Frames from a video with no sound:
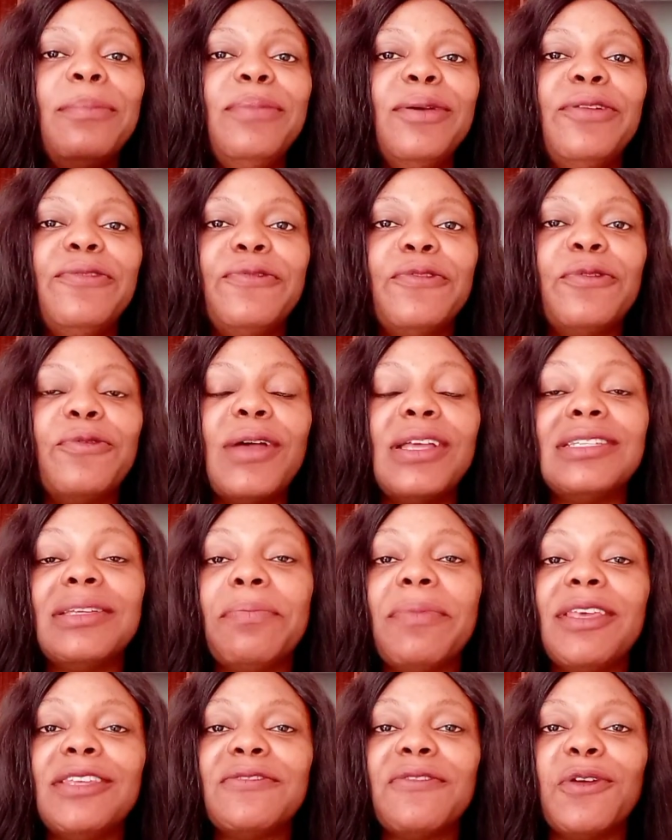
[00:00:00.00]
beautiful
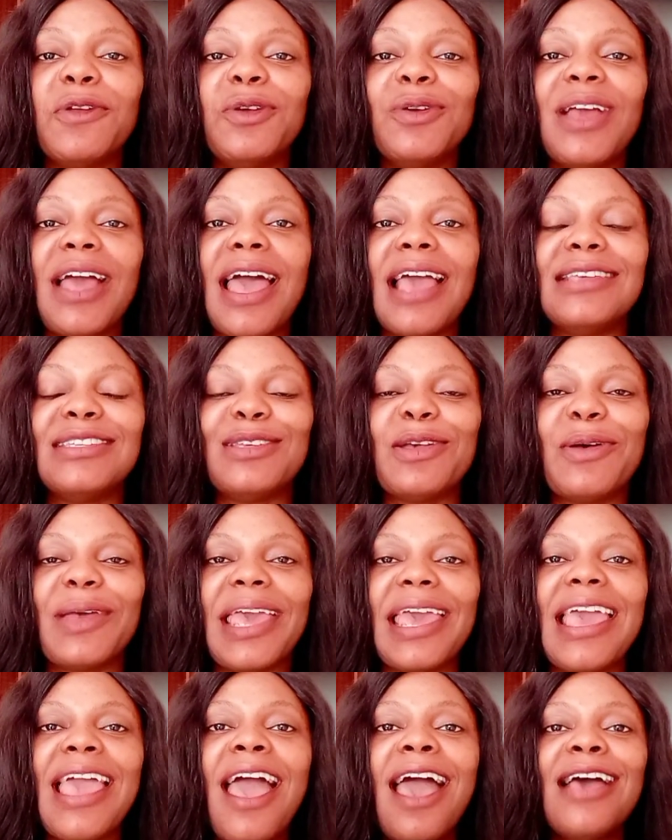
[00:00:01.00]
recipes for you guys.
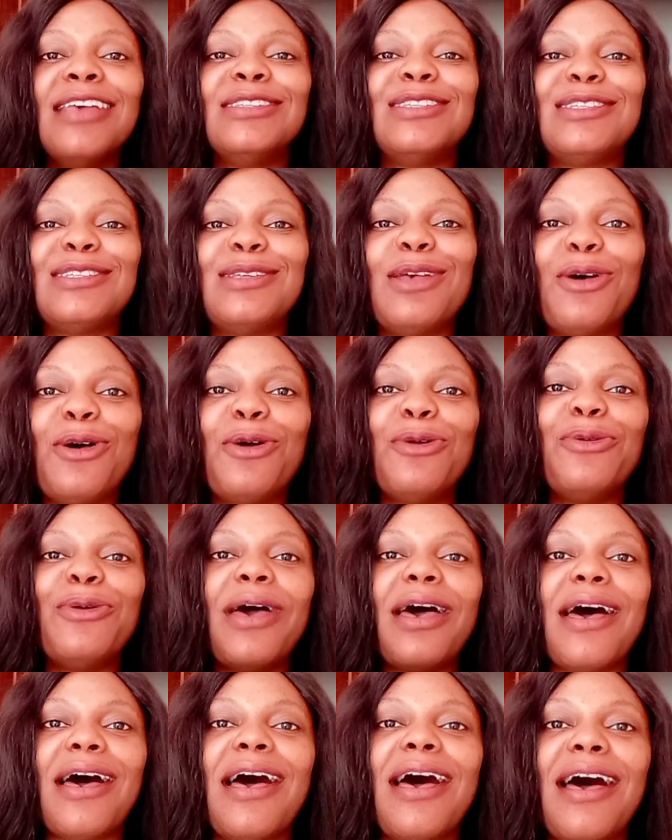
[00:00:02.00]
Okay,
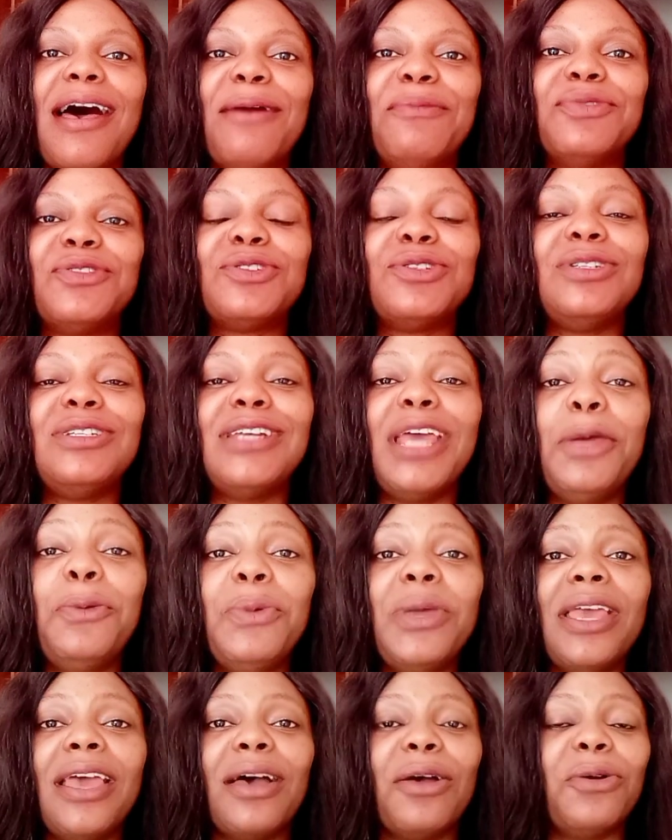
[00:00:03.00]
so today
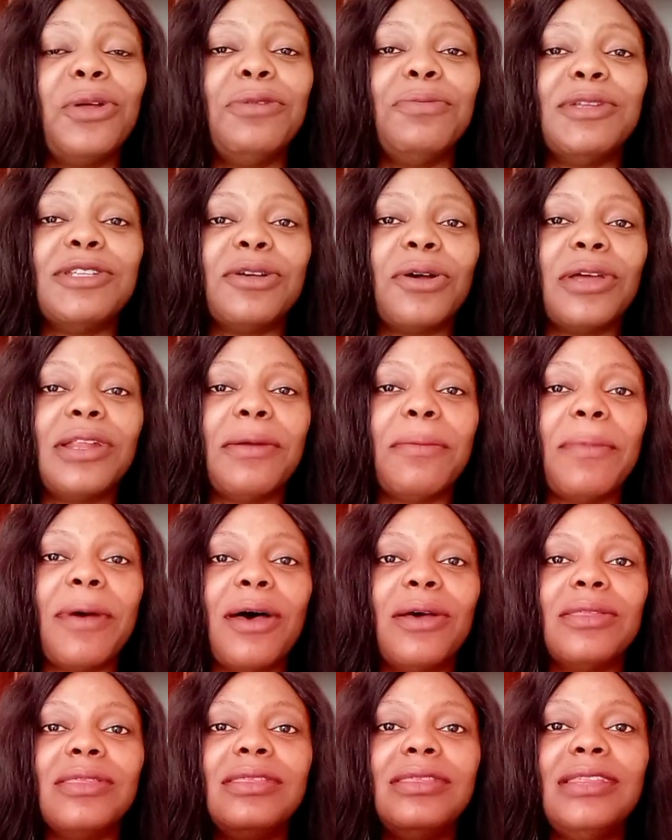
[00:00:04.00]
we are going to be talking
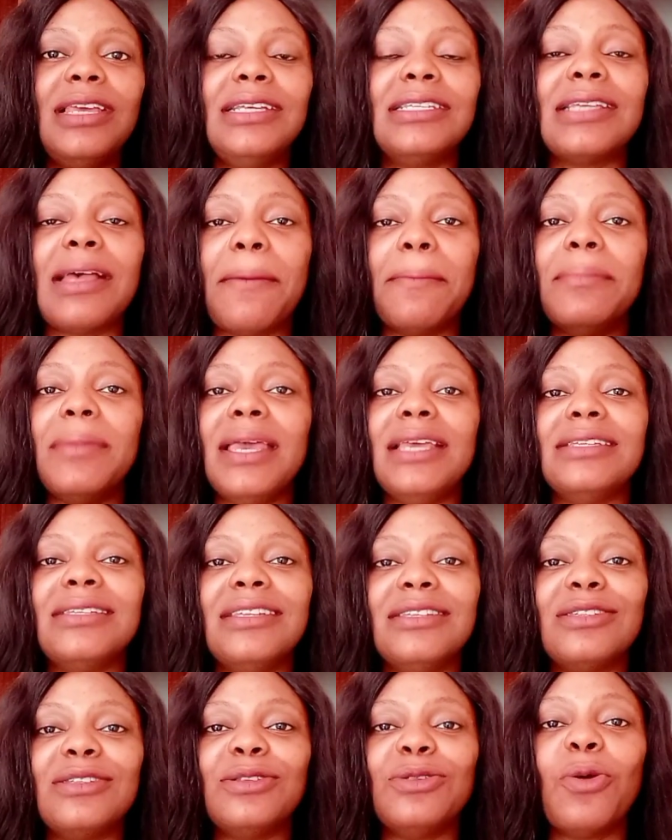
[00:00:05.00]
about this amazing
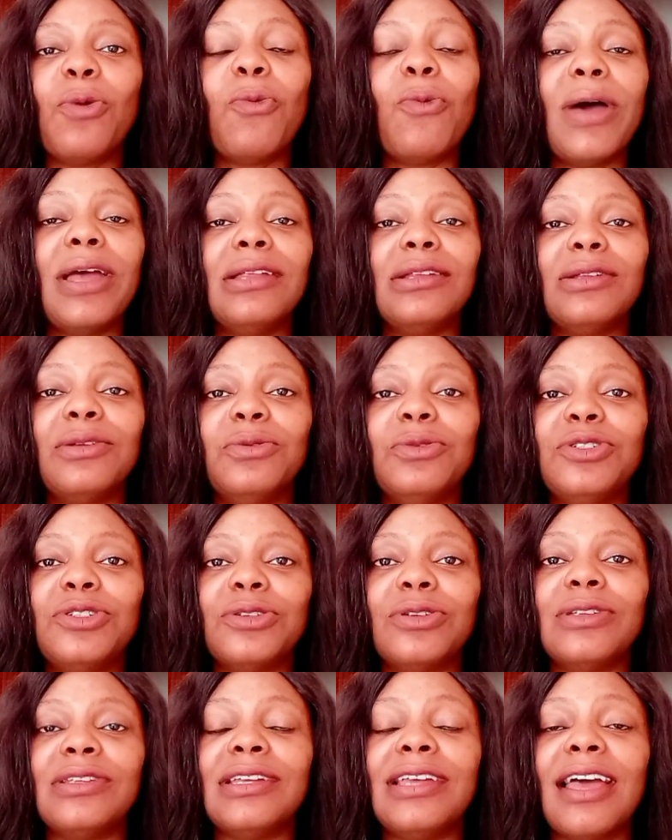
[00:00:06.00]
Snow White
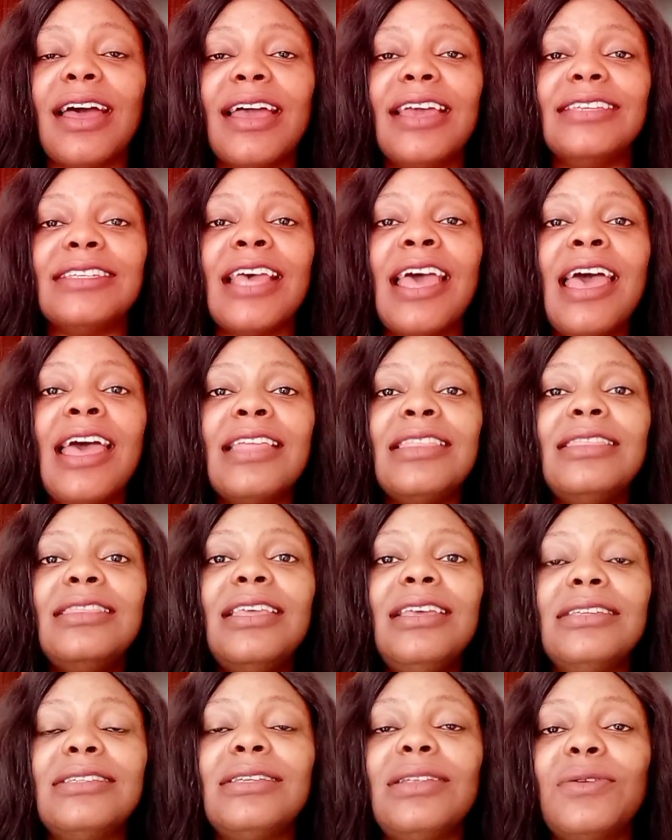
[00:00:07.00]
lotion, guys.
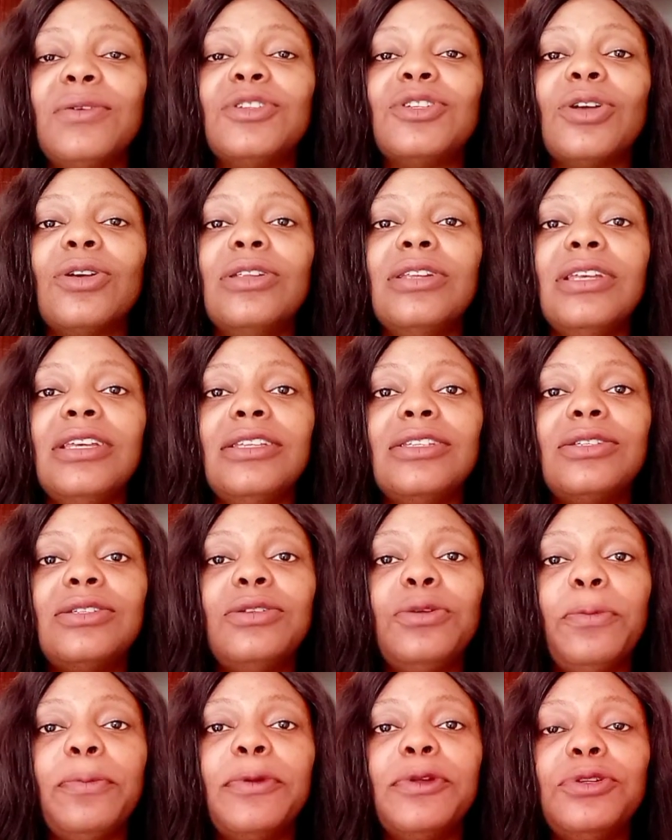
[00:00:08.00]
This lotion is
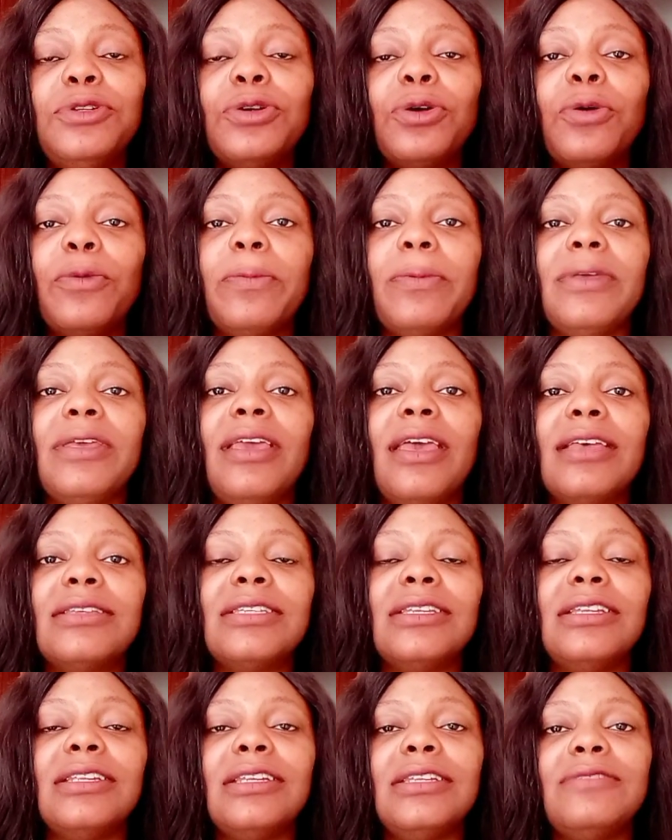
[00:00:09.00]
super dope. Yes,
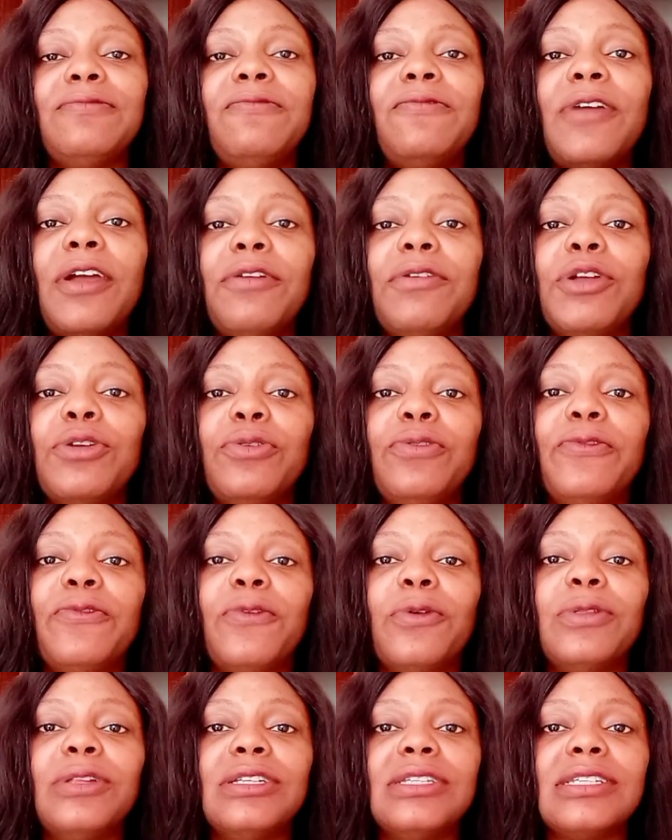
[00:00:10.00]
it is very good
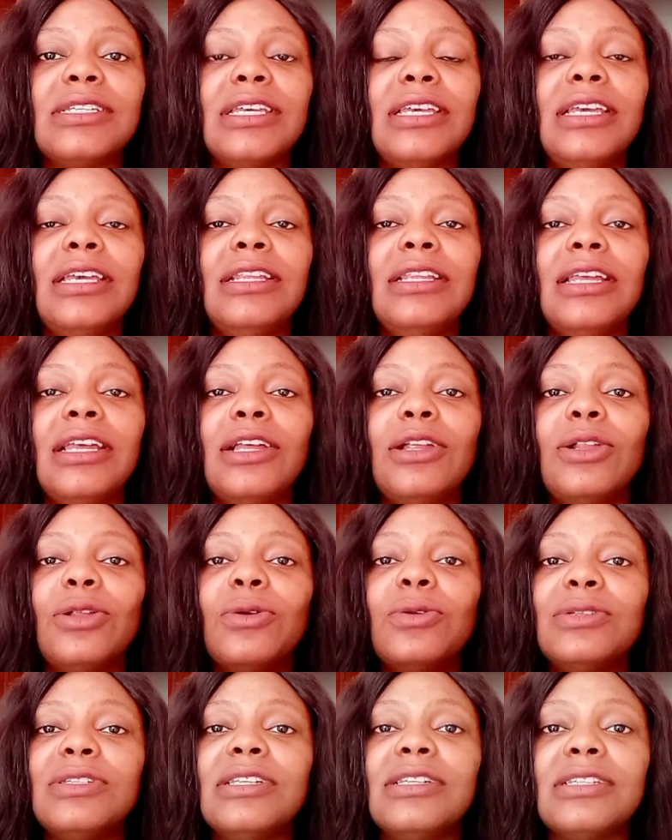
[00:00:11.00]
for the skin. It
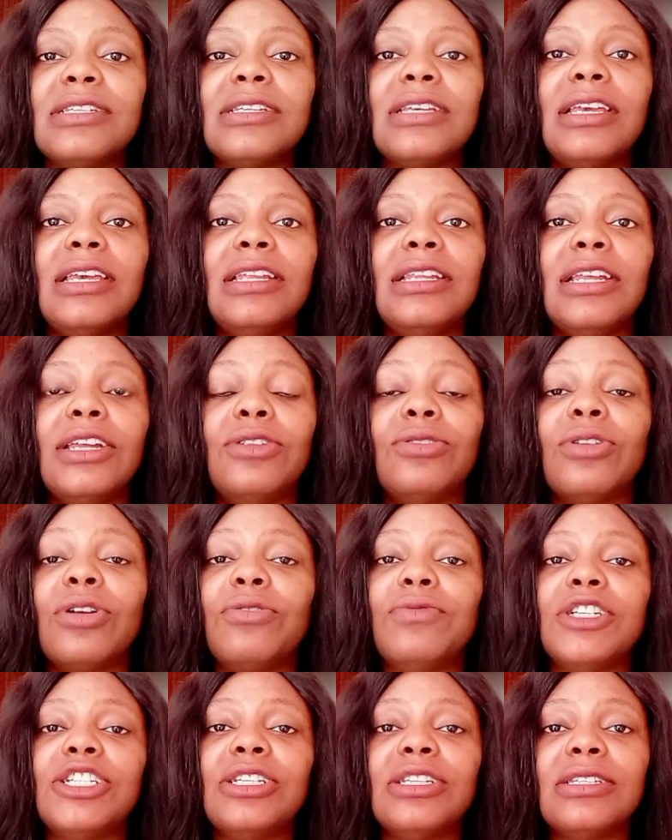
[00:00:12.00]
glows the skin, it
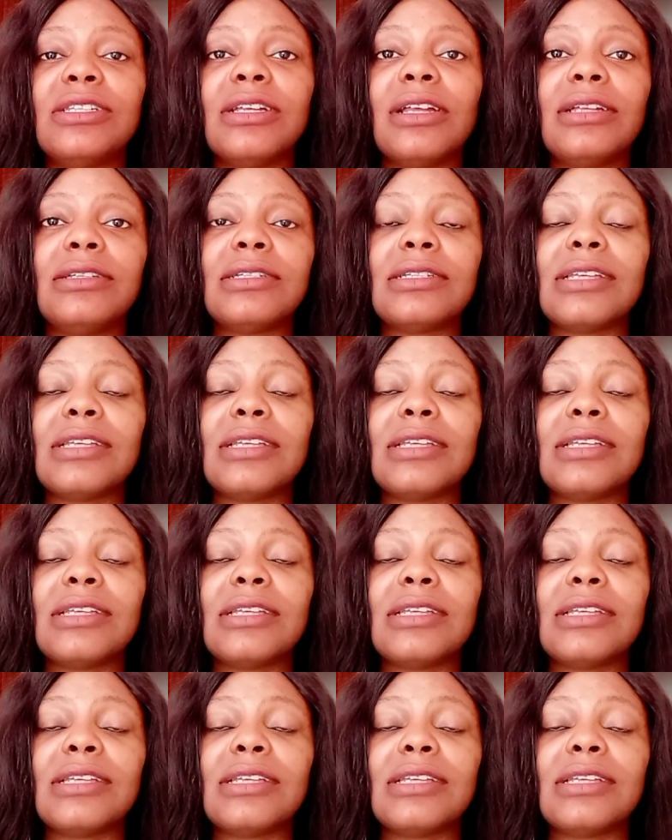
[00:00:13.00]
nourishes the